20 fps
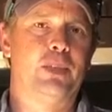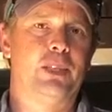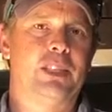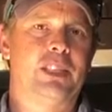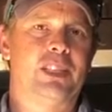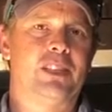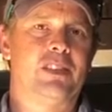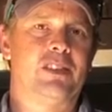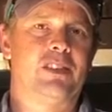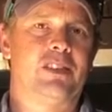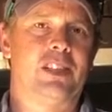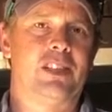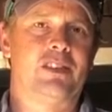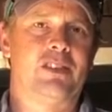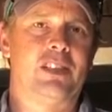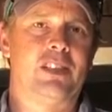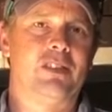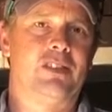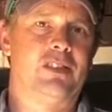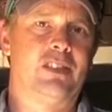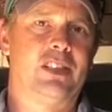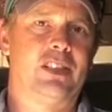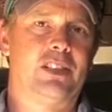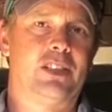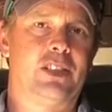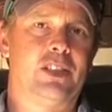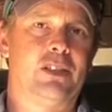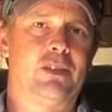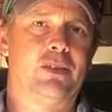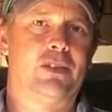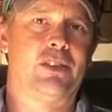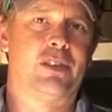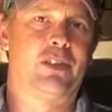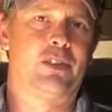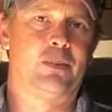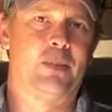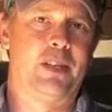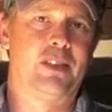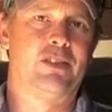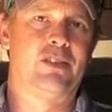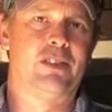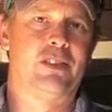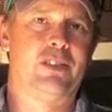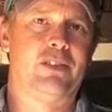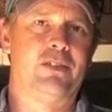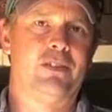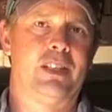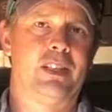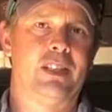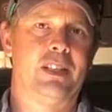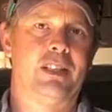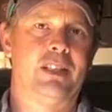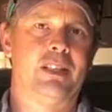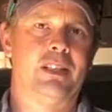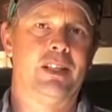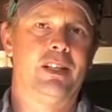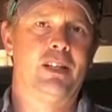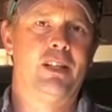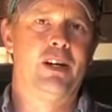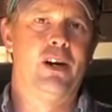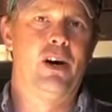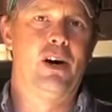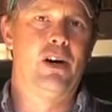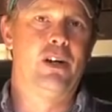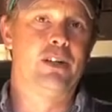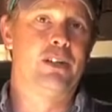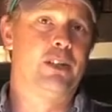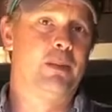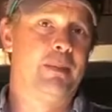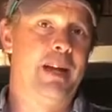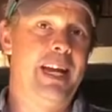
which in the 16th century was expensive and hard to